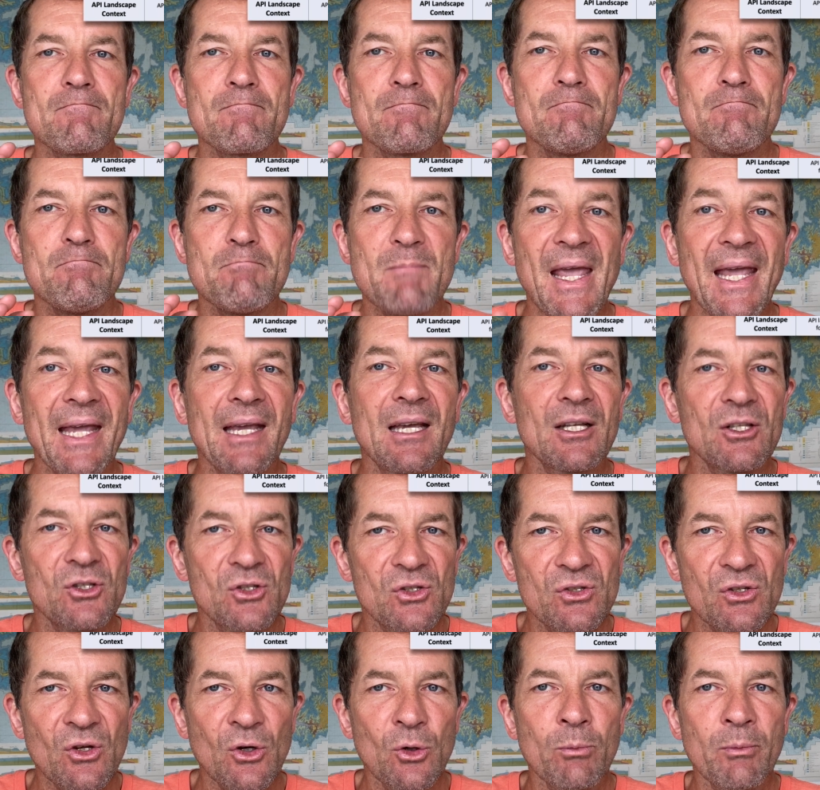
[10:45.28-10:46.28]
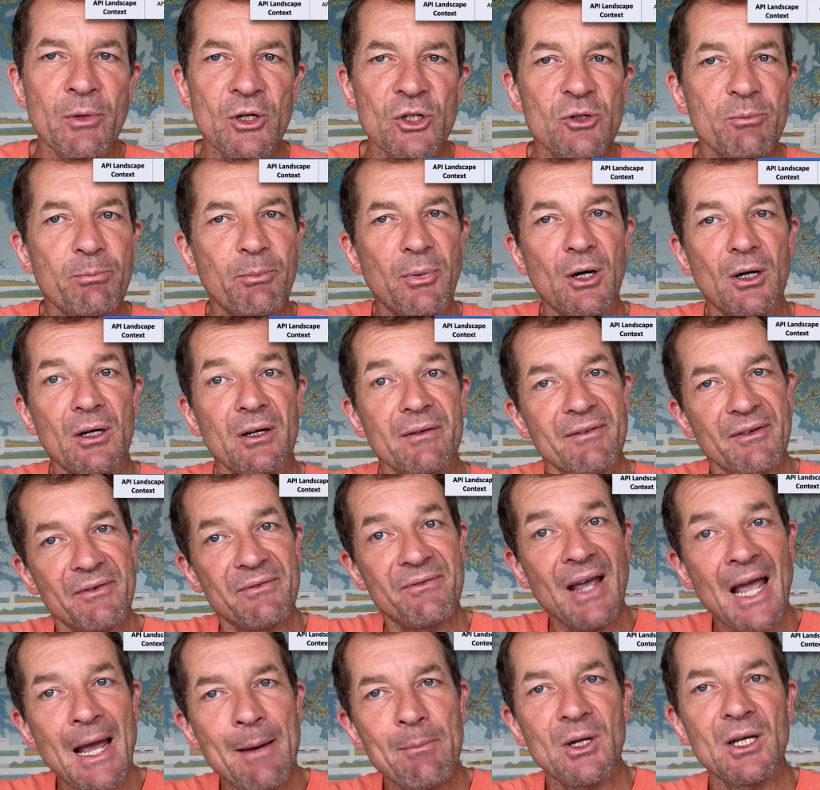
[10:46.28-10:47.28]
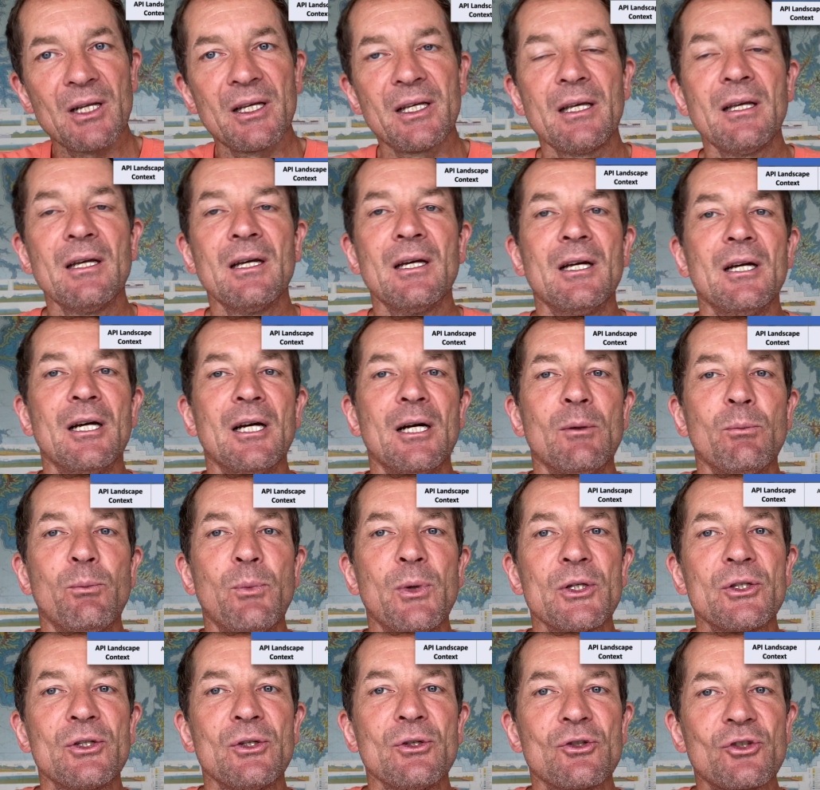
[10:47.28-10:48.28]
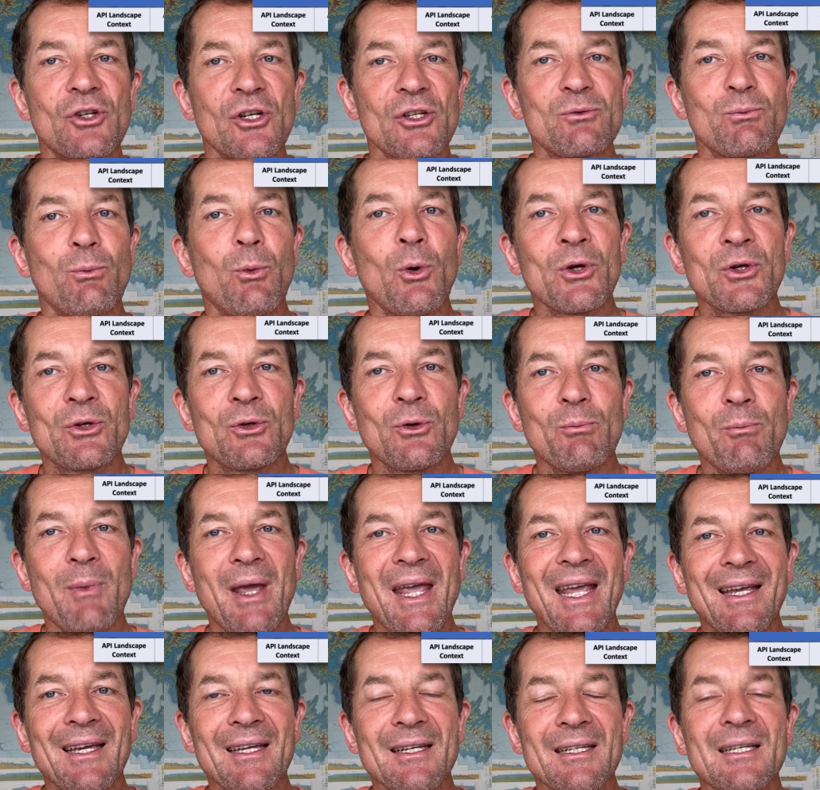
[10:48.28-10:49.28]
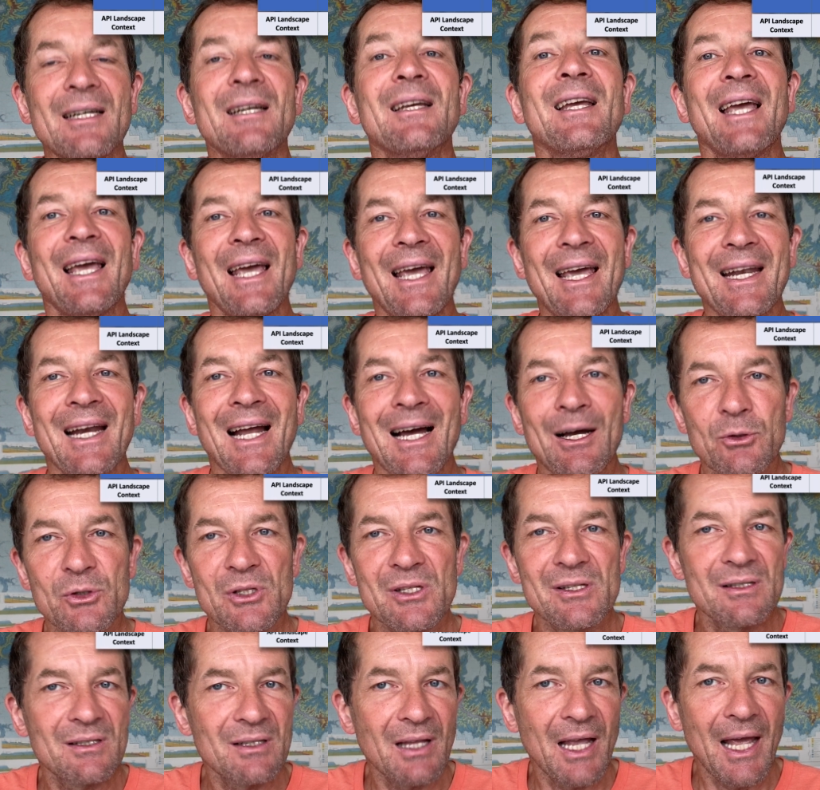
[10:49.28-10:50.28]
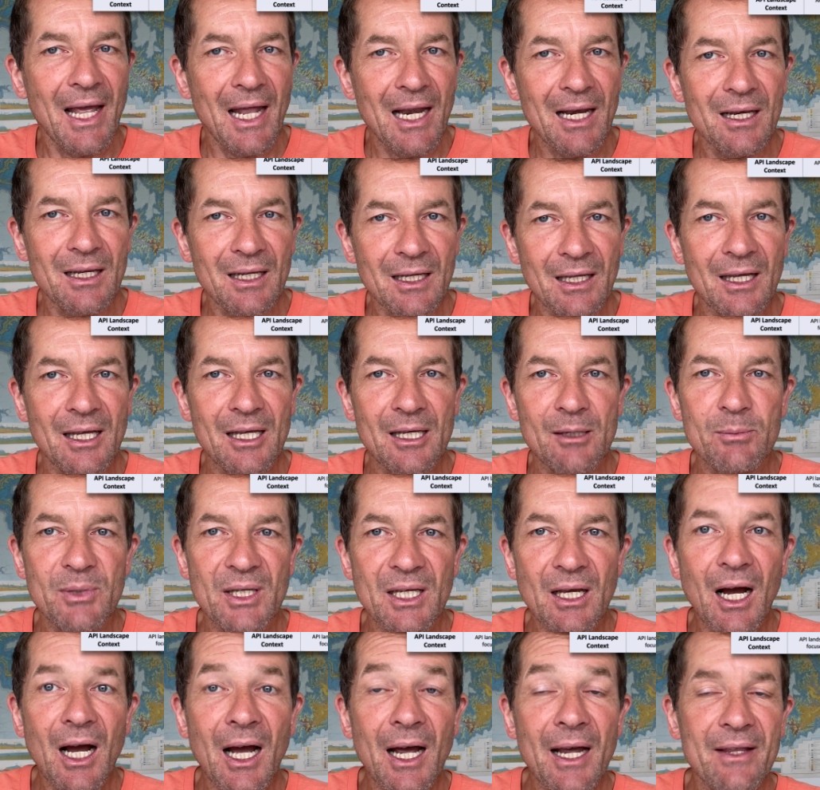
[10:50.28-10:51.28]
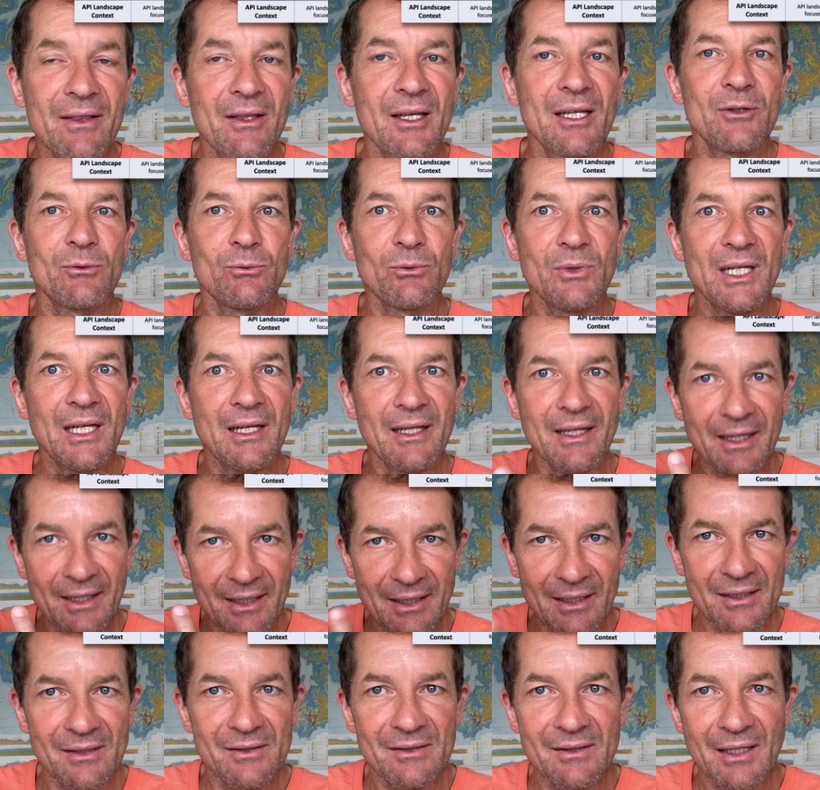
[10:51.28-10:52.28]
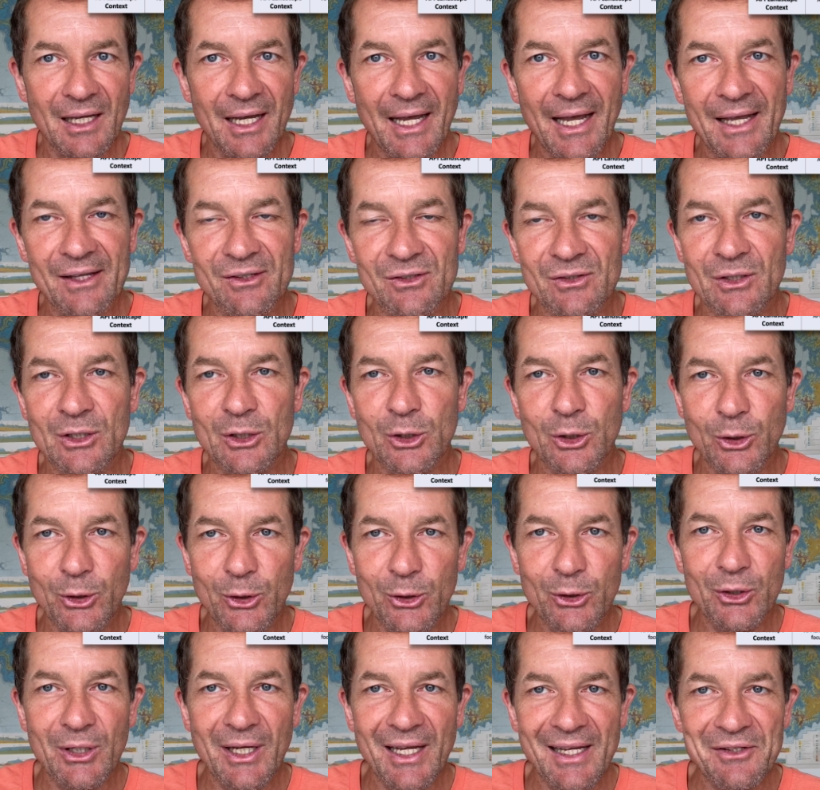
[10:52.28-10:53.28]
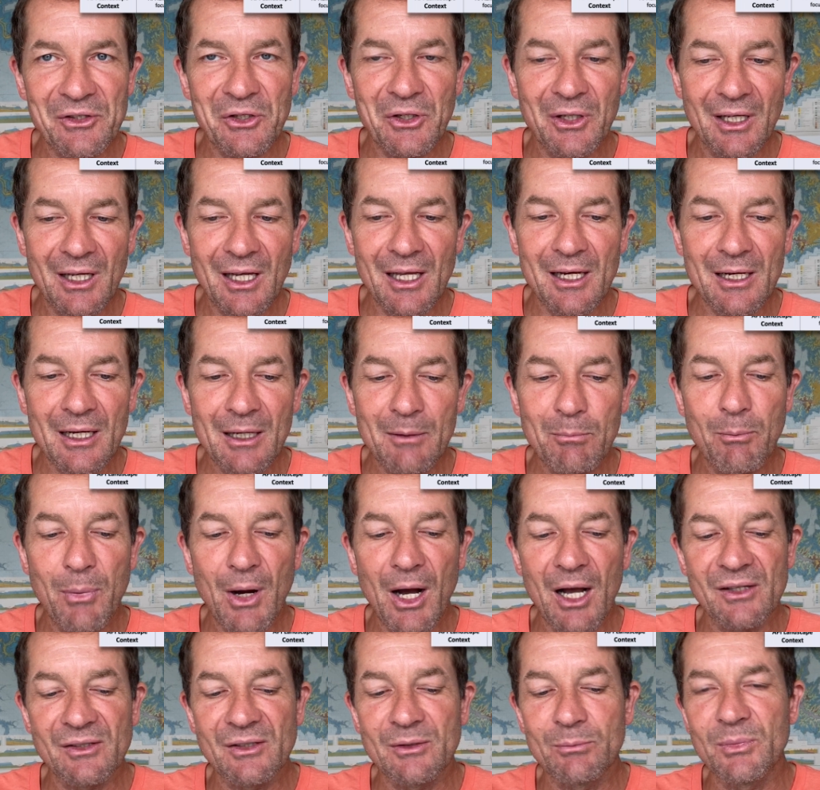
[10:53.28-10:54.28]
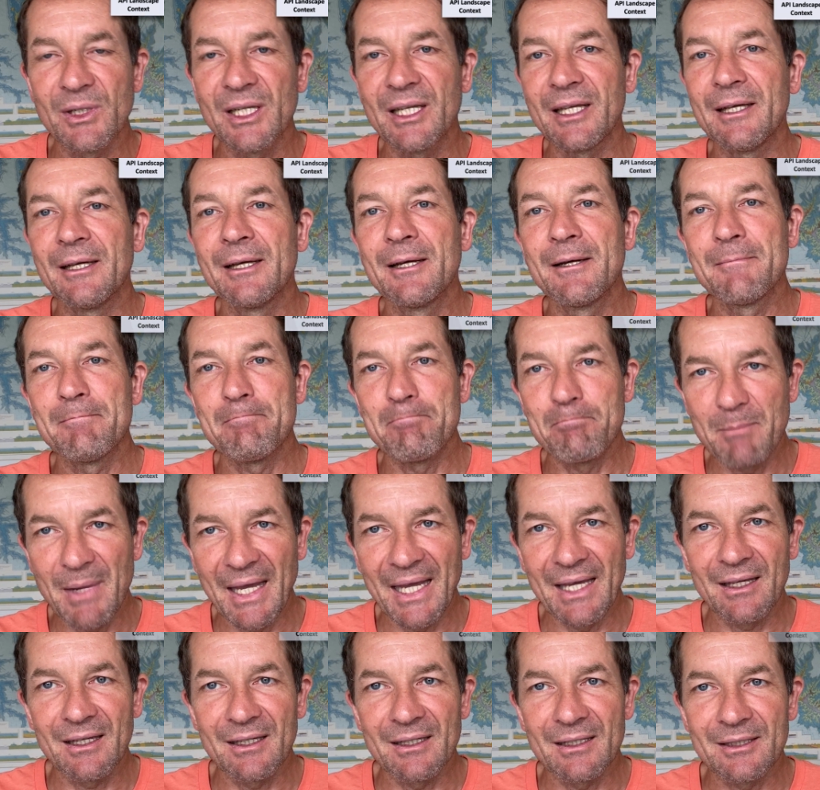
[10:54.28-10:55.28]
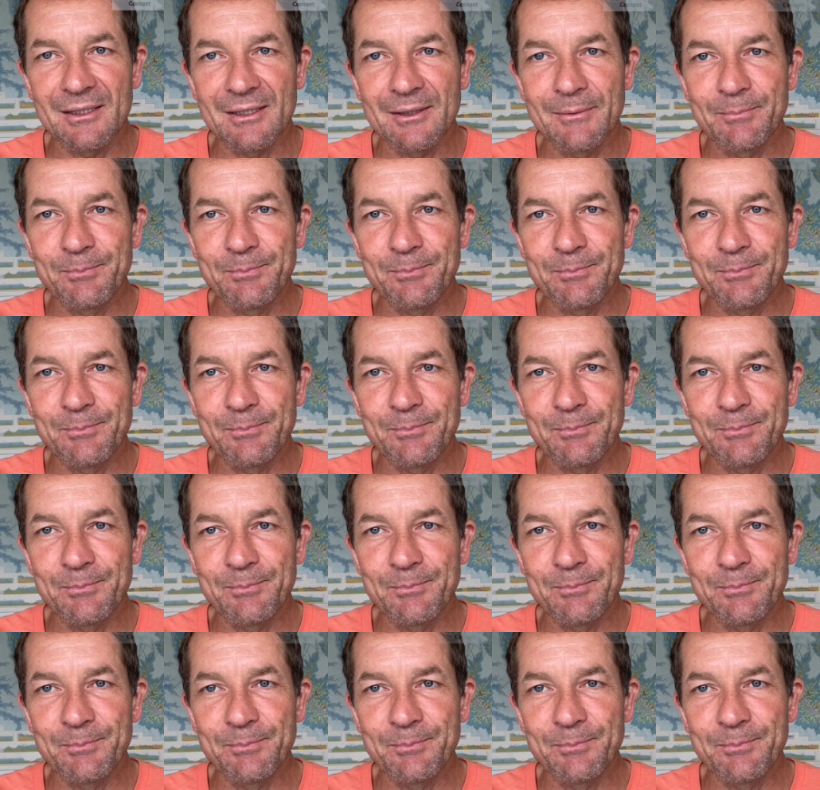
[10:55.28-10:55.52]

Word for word: make it so much part of a family, but you just want to make it an outstanding API that really is as good as you can possibly make it.